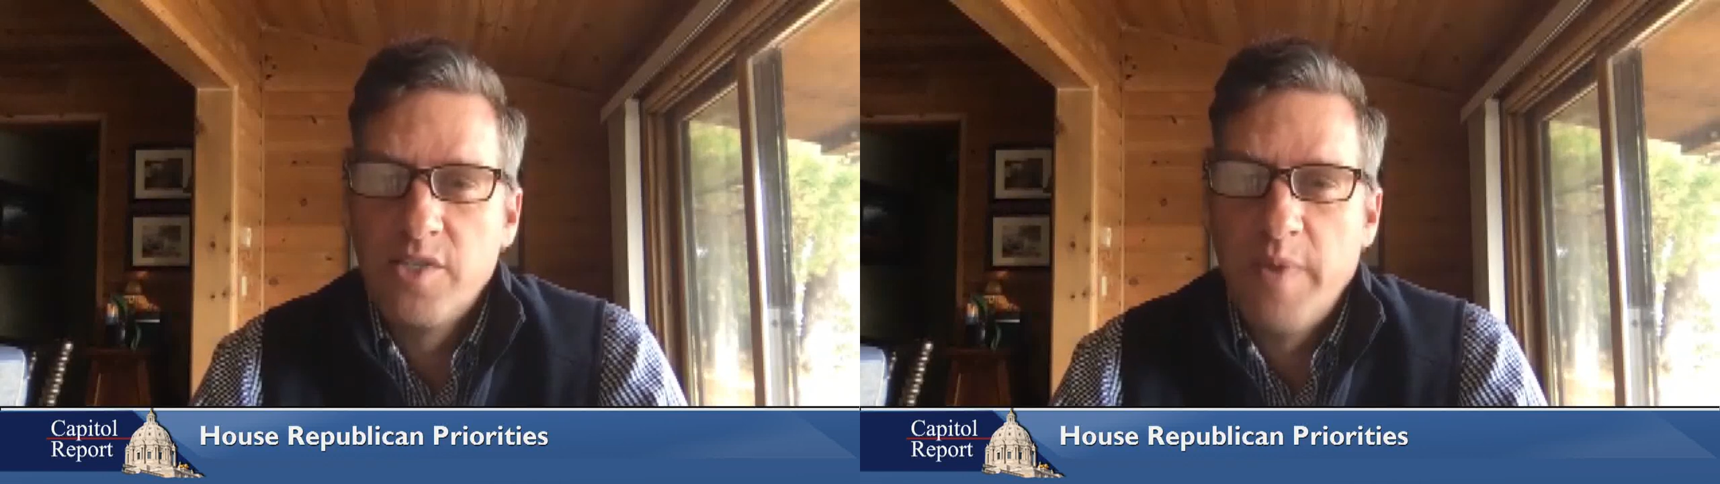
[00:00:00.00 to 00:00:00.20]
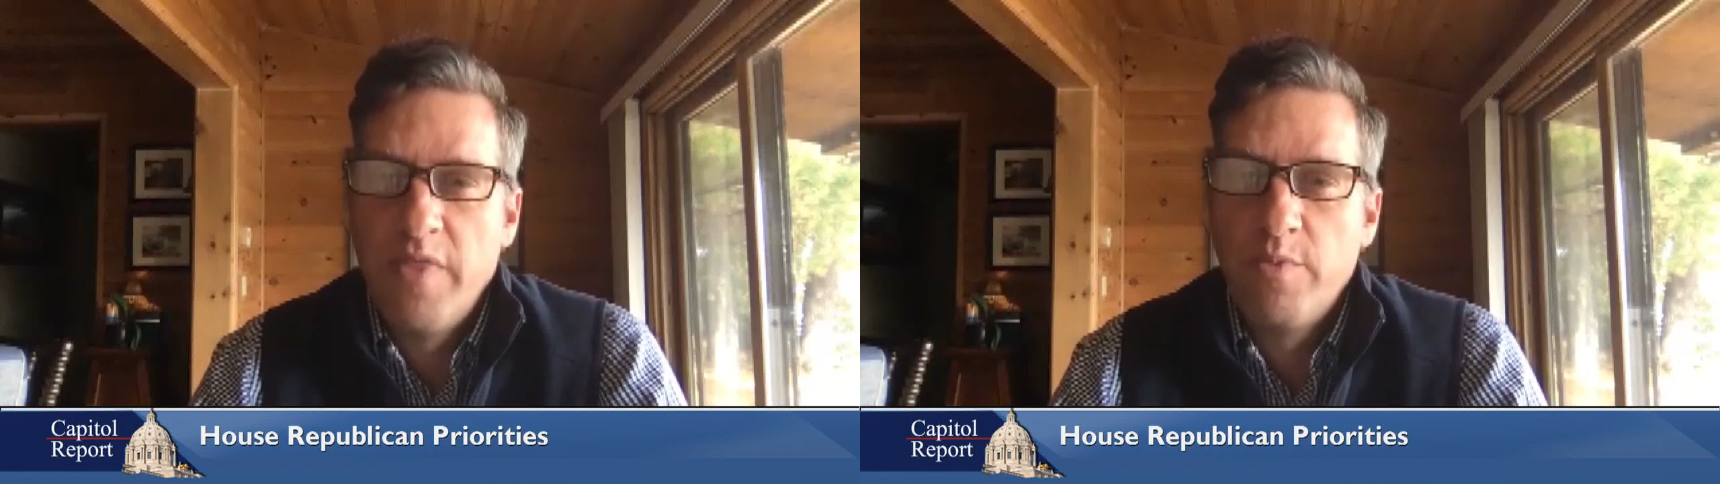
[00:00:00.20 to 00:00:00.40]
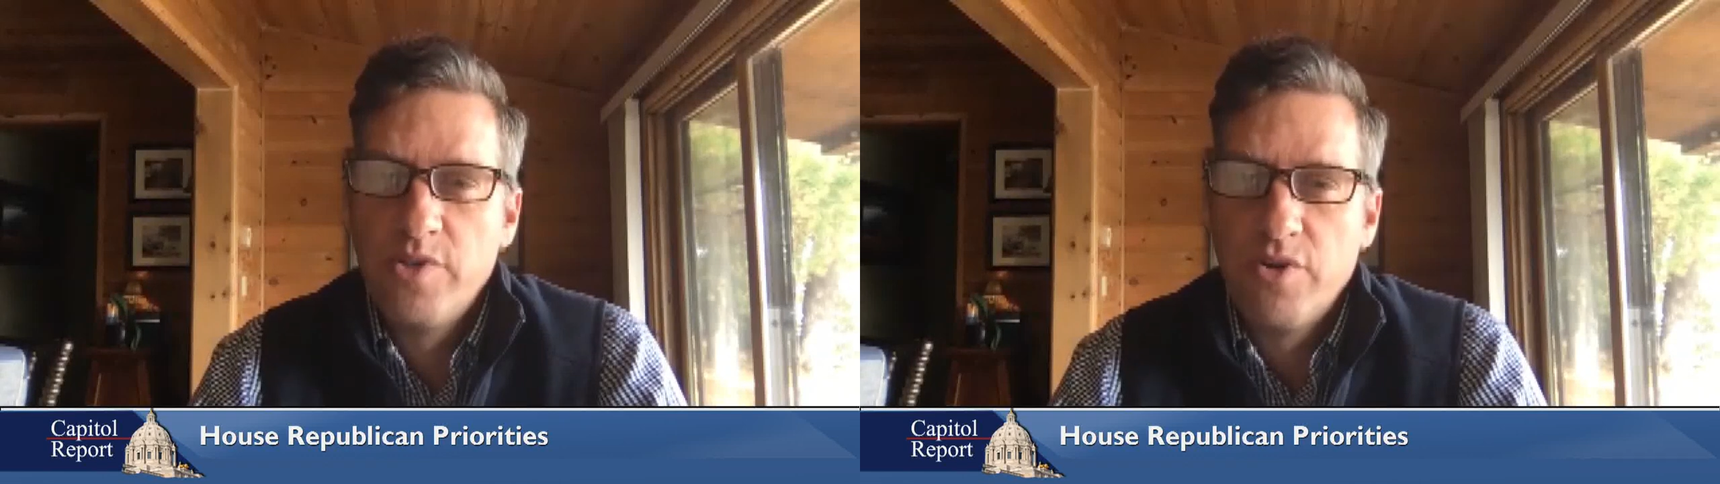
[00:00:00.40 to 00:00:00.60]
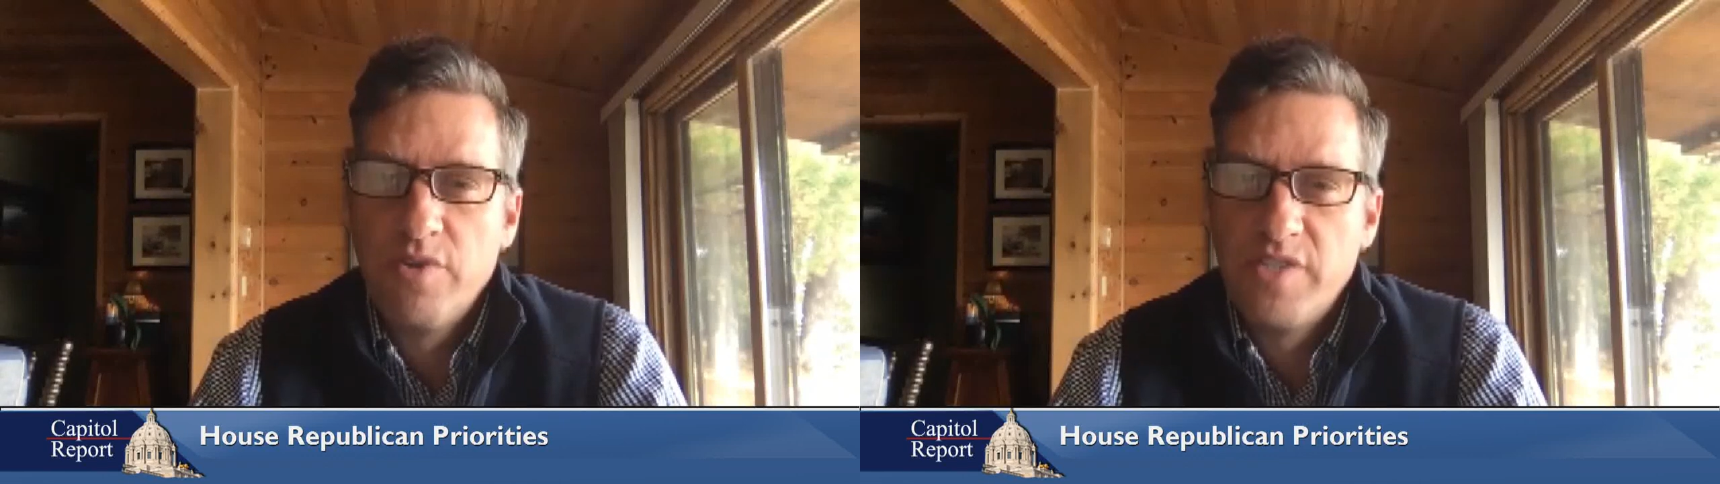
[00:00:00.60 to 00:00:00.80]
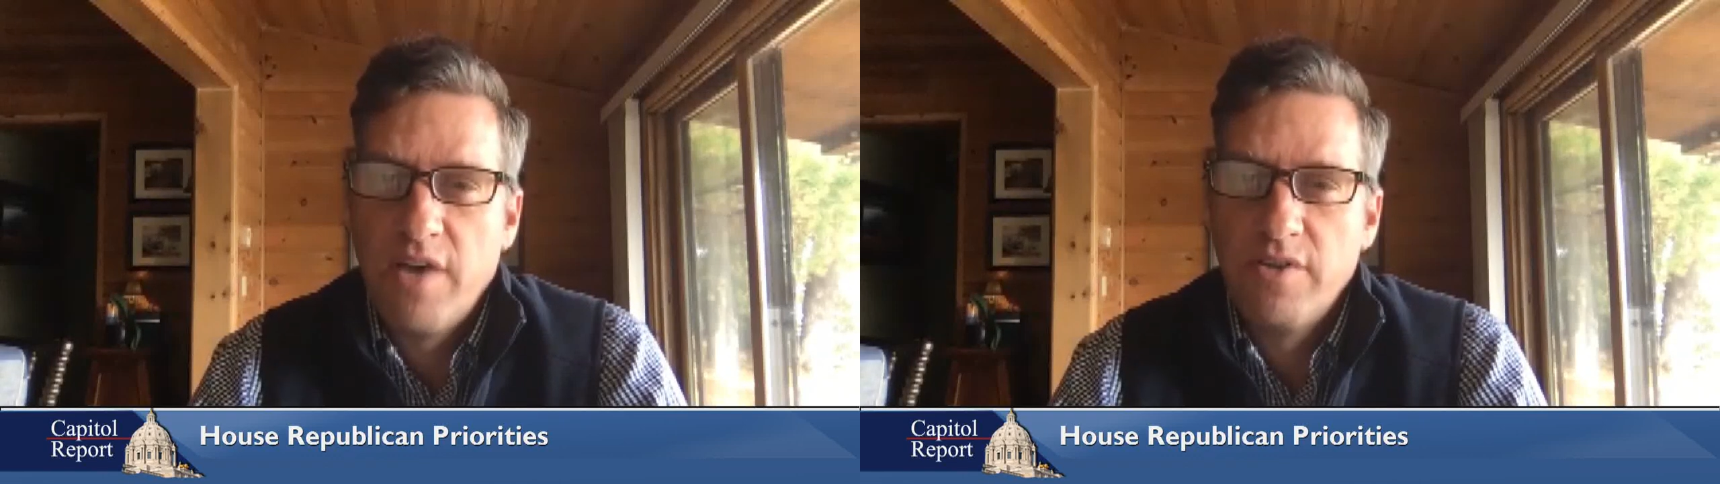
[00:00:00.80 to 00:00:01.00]
to spend the
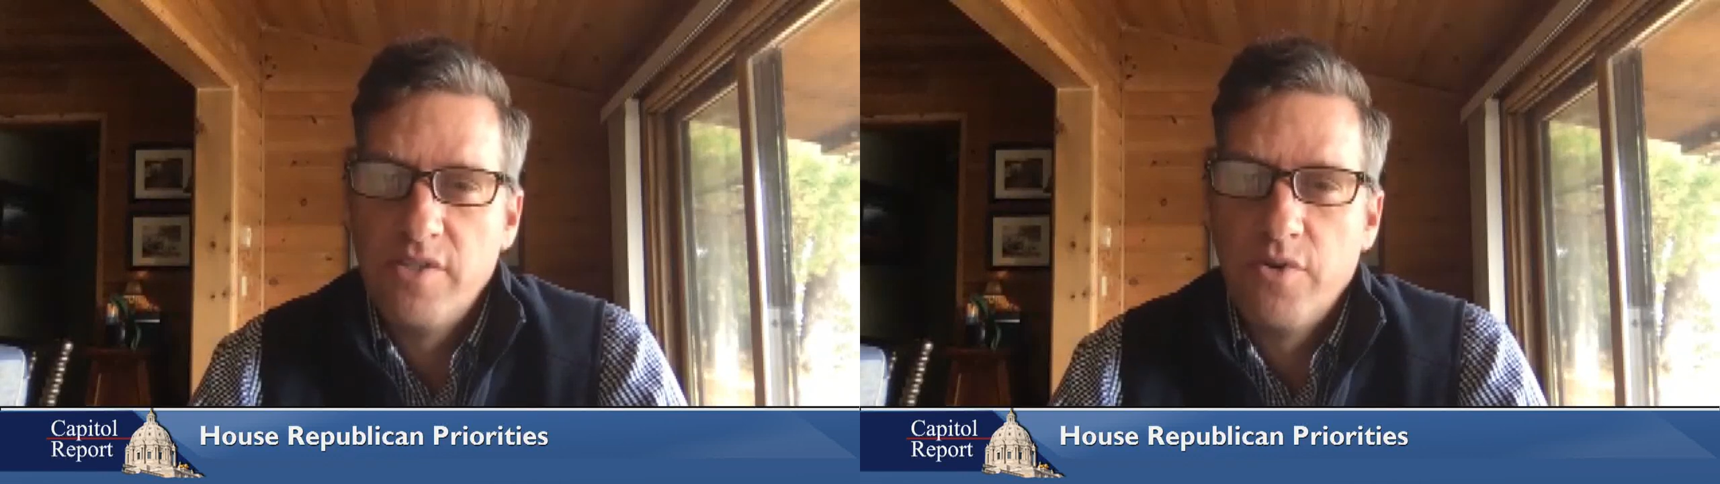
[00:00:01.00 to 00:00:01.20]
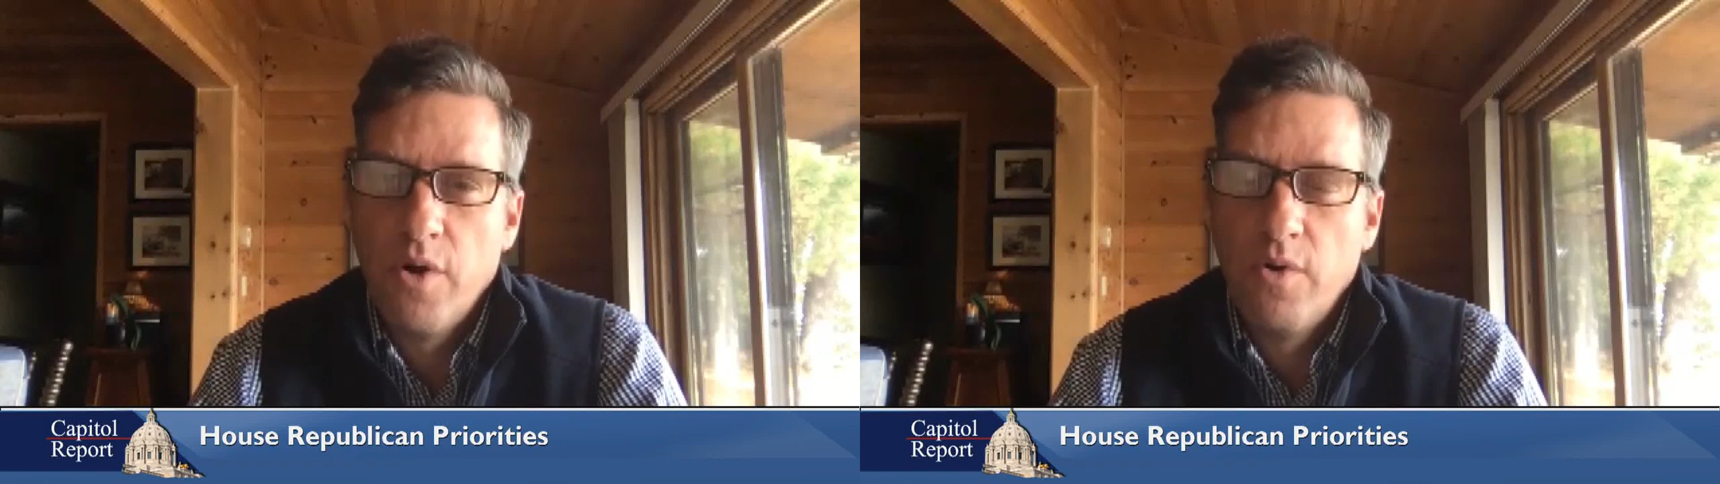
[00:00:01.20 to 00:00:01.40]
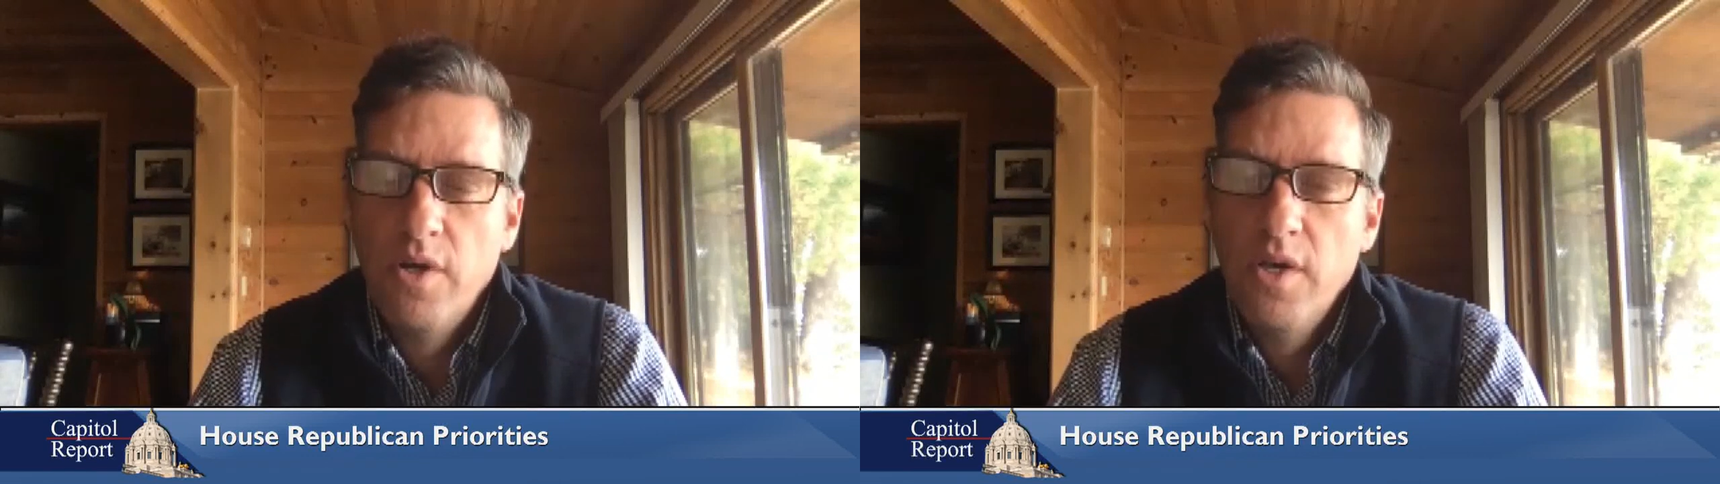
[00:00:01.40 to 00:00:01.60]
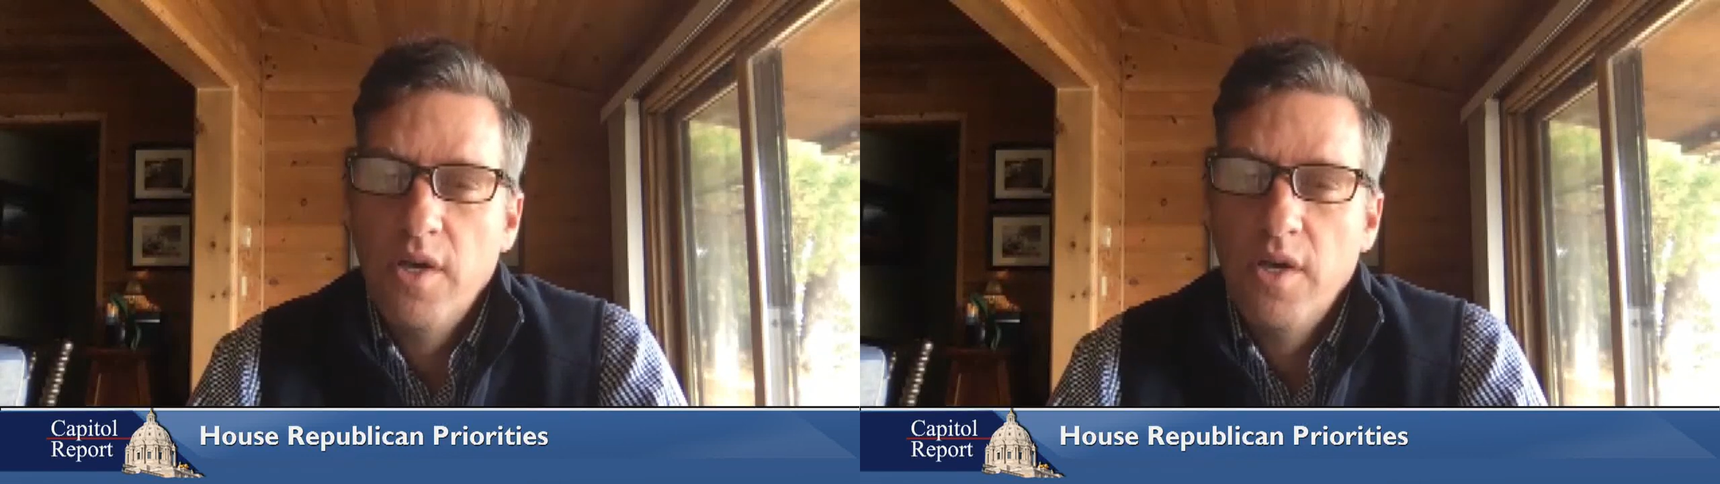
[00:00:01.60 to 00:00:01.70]
reserves down to zero.